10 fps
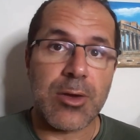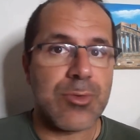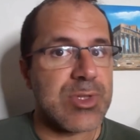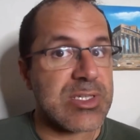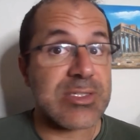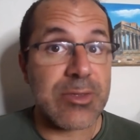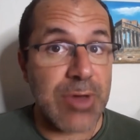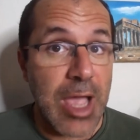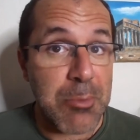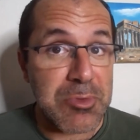This has never
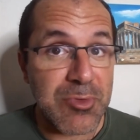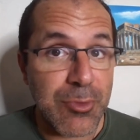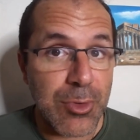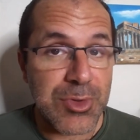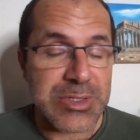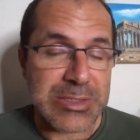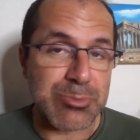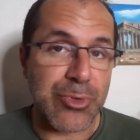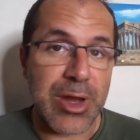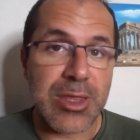happened before. This is
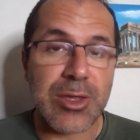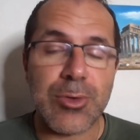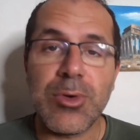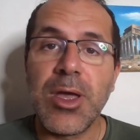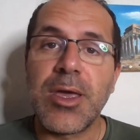brand new.